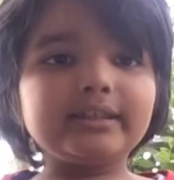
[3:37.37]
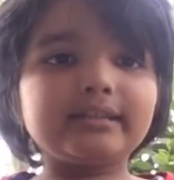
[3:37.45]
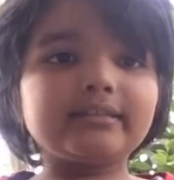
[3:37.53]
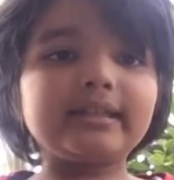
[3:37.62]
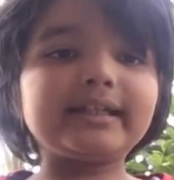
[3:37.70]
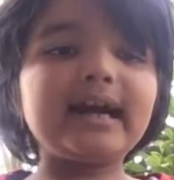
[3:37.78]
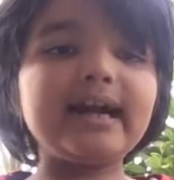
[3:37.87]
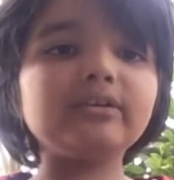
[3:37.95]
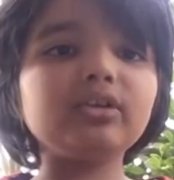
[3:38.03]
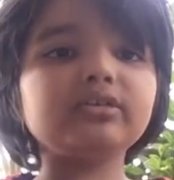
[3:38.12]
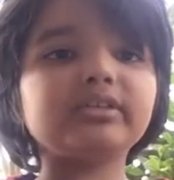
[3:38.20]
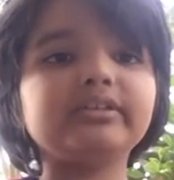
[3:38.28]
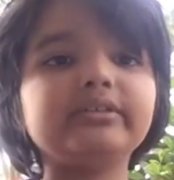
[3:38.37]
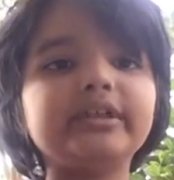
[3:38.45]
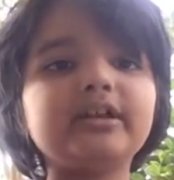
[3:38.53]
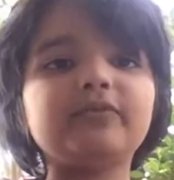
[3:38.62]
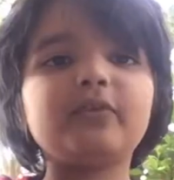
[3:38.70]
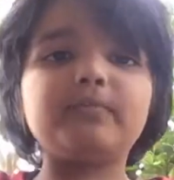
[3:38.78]
Like, I thought that they
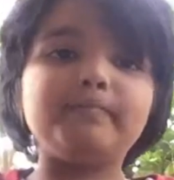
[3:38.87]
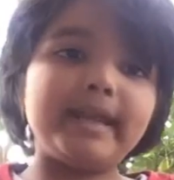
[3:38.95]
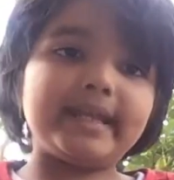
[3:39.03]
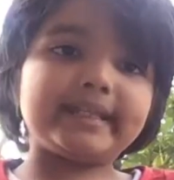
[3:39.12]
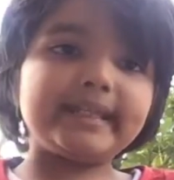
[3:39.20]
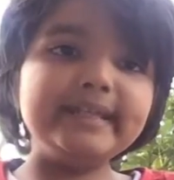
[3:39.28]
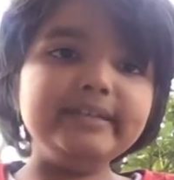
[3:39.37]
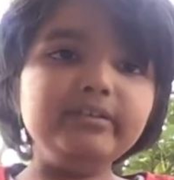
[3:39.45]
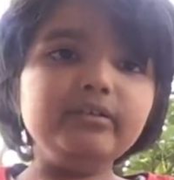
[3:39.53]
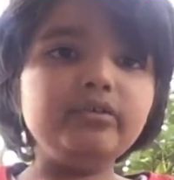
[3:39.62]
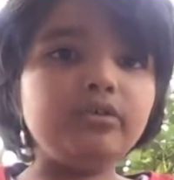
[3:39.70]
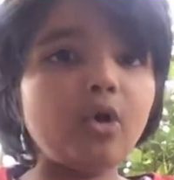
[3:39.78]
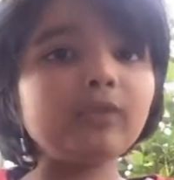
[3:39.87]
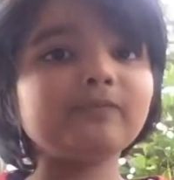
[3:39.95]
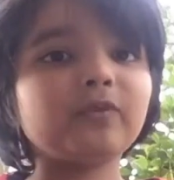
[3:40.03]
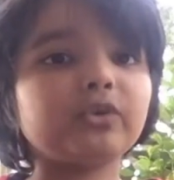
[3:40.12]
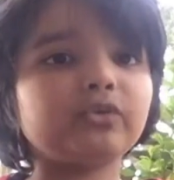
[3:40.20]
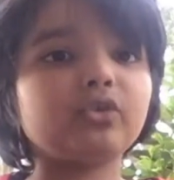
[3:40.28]
were for baking, not
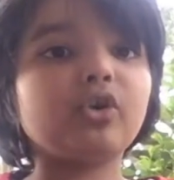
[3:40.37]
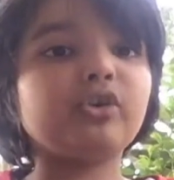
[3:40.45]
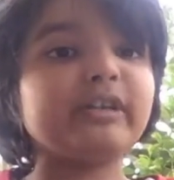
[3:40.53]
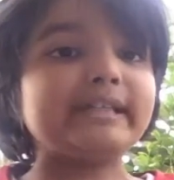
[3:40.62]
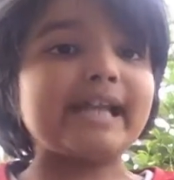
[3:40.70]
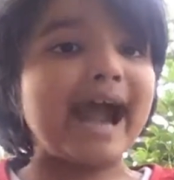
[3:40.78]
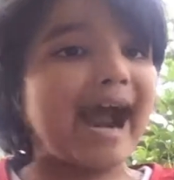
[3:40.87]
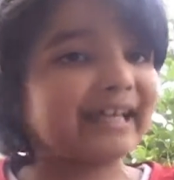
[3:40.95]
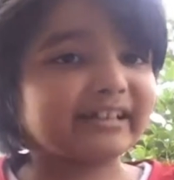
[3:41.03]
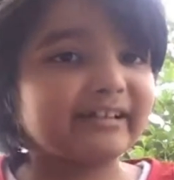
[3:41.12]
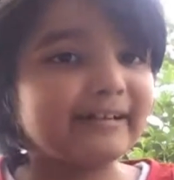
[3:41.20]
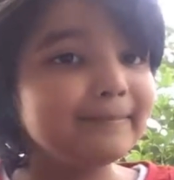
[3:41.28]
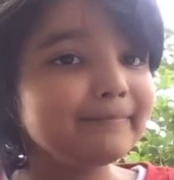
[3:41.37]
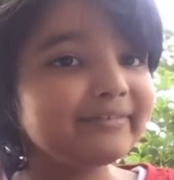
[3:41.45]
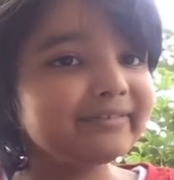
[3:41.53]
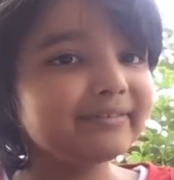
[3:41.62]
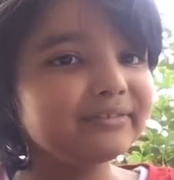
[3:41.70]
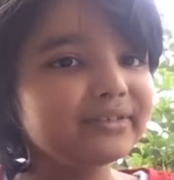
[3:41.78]
for storing
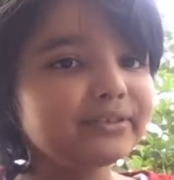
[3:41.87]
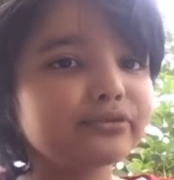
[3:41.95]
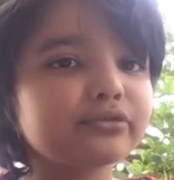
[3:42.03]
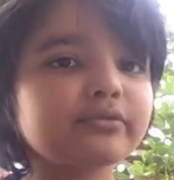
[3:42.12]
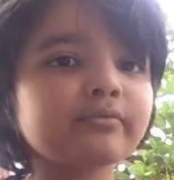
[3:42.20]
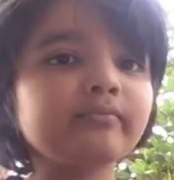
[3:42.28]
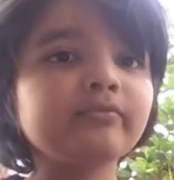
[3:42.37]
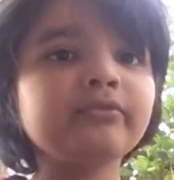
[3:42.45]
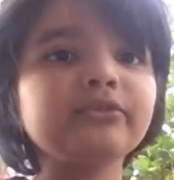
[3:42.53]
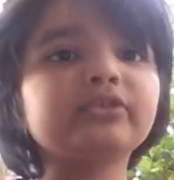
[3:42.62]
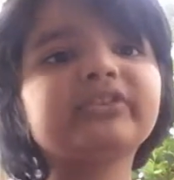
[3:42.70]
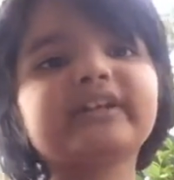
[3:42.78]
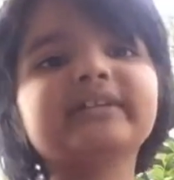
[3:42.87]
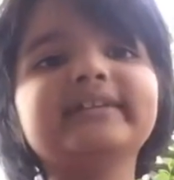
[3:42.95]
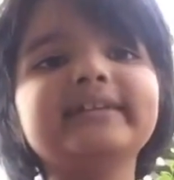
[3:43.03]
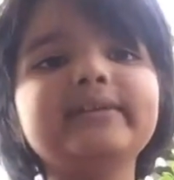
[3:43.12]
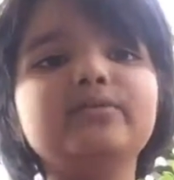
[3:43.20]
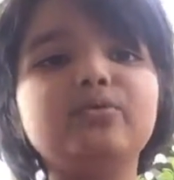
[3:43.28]
atoms. So
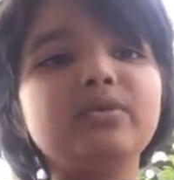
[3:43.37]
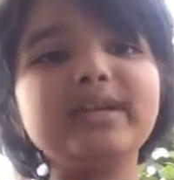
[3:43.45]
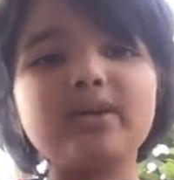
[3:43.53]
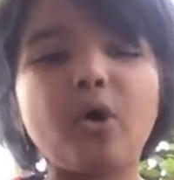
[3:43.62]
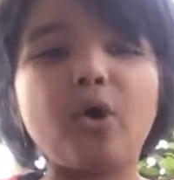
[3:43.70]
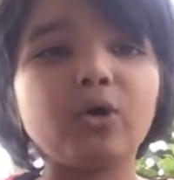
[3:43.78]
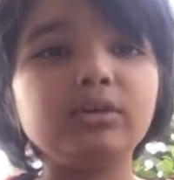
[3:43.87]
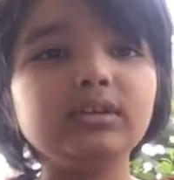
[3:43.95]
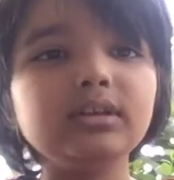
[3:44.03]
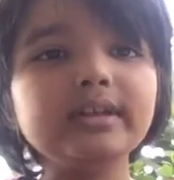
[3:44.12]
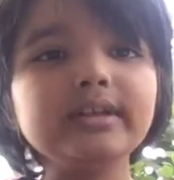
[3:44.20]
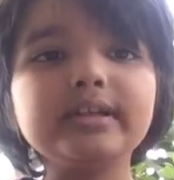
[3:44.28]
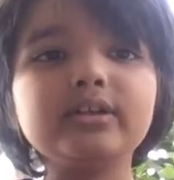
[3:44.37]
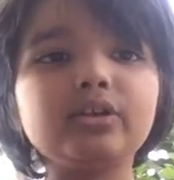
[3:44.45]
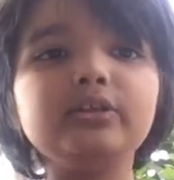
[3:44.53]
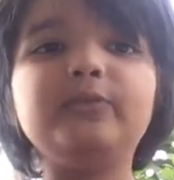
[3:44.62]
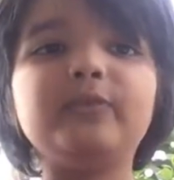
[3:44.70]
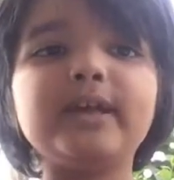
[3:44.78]
technically, we all
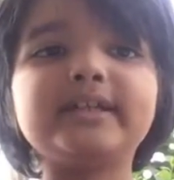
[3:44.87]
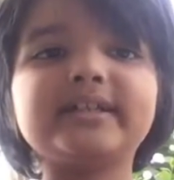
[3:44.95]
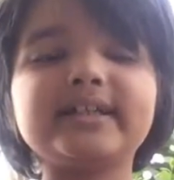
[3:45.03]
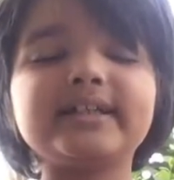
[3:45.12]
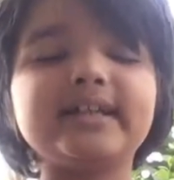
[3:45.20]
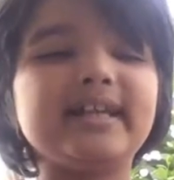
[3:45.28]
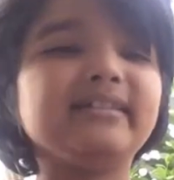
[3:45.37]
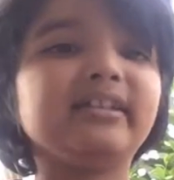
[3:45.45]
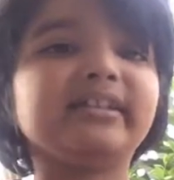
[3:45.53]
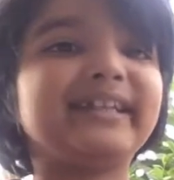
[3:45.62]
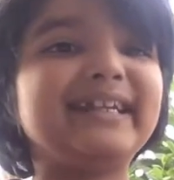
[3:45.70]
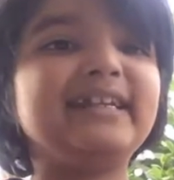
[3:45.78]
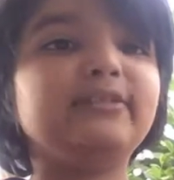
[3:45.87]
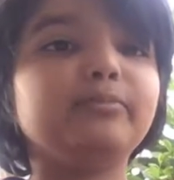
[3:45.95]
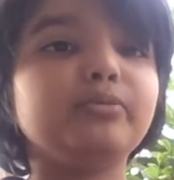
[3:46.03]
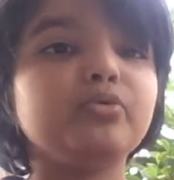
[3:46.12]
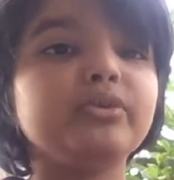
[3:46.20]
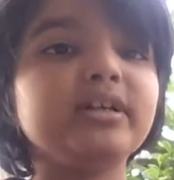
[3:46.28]
could fit in a
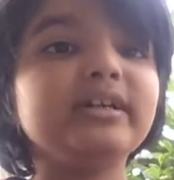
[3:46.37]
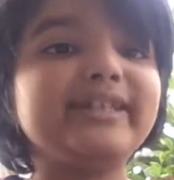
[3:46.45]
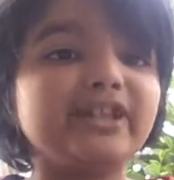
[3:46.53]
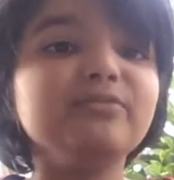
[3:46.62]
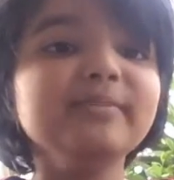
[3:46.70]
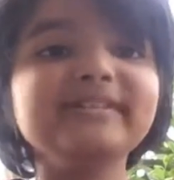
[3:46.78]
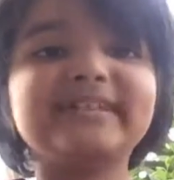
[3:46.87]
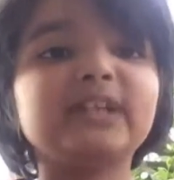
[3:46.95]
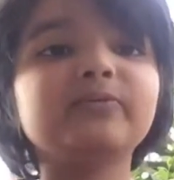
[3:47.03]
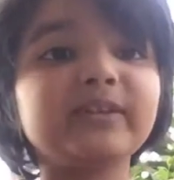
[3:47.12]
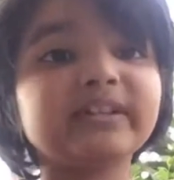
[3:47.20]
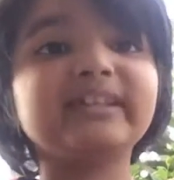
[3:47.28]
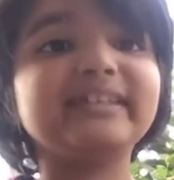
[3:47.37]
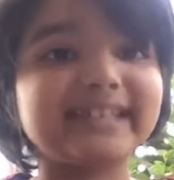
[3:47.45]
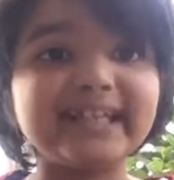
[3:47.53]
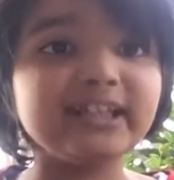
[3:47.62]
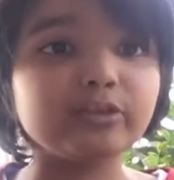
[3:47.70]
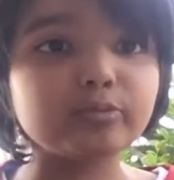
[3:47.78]
teaspoon. Humans can fit in
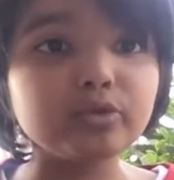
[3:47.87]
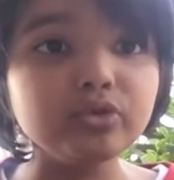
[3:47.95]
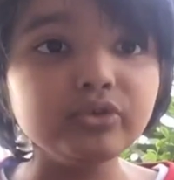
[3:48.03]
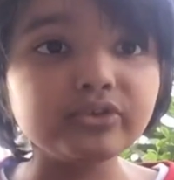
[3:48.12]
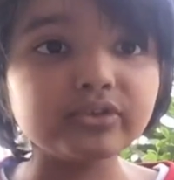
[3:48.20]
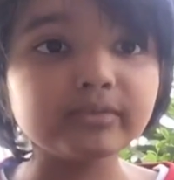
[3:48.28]
teaspoons?